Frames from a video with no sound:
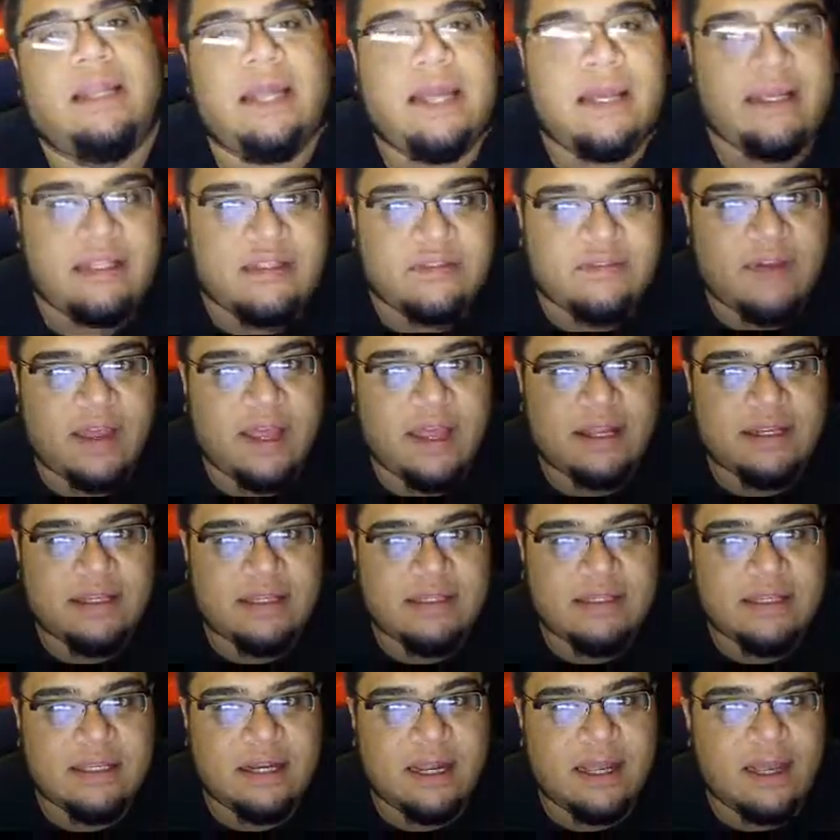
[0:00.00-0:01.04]
the last
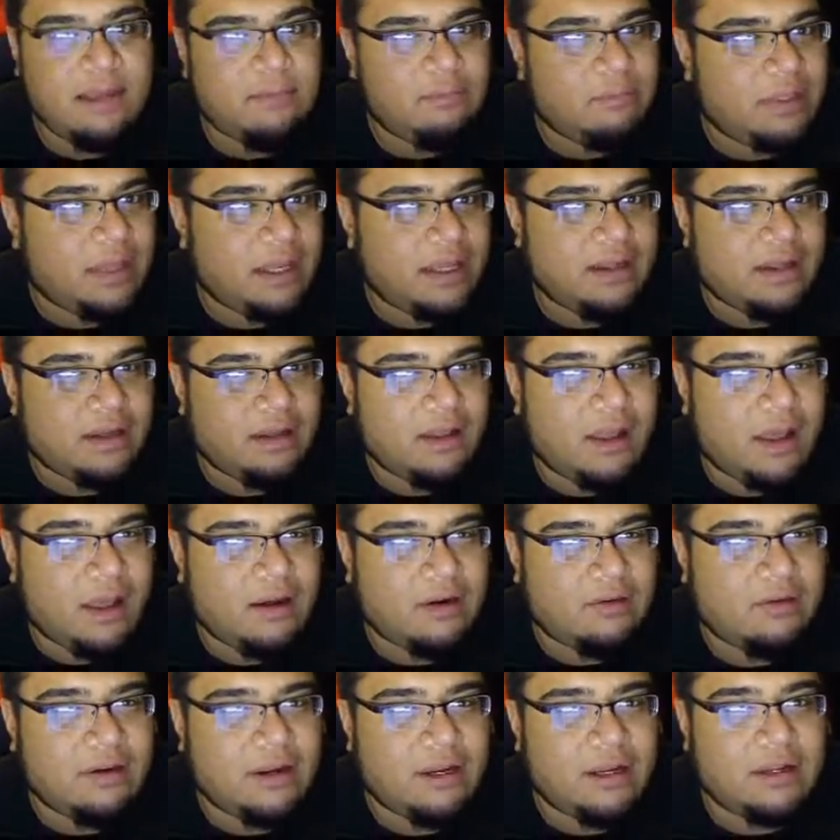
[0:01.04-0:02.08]
fact is that I play the
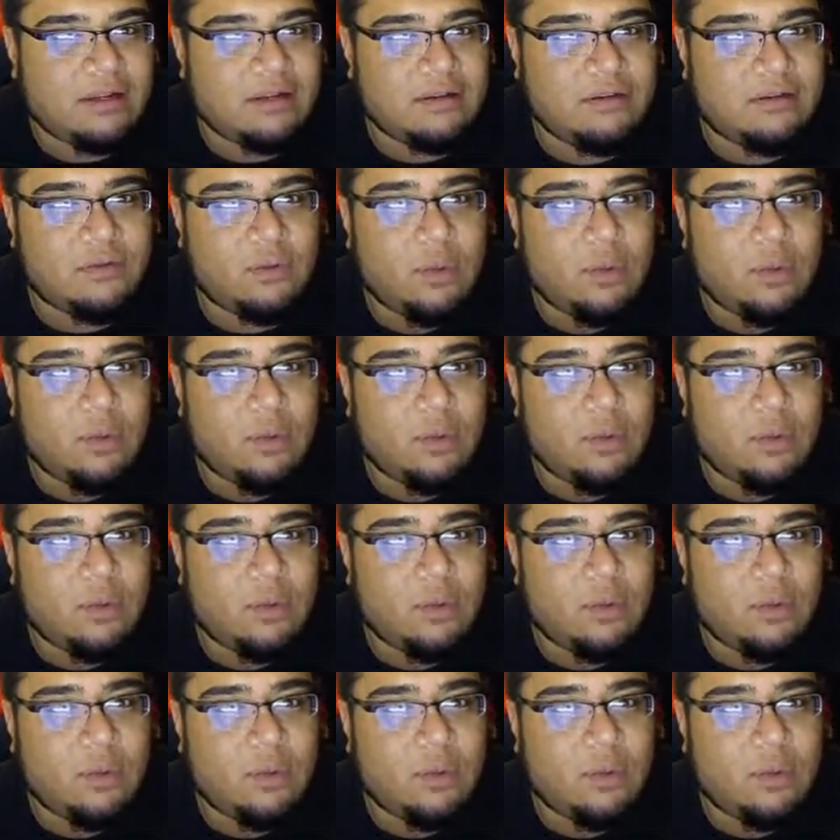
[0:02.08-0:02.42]
lottery